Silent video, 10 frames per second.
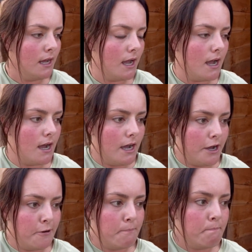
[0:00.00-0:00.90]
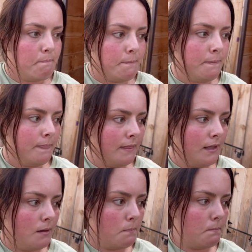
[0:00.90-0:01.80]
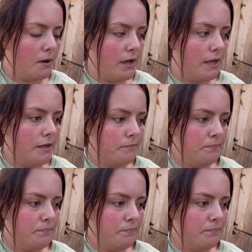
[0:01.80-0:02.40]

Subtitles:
But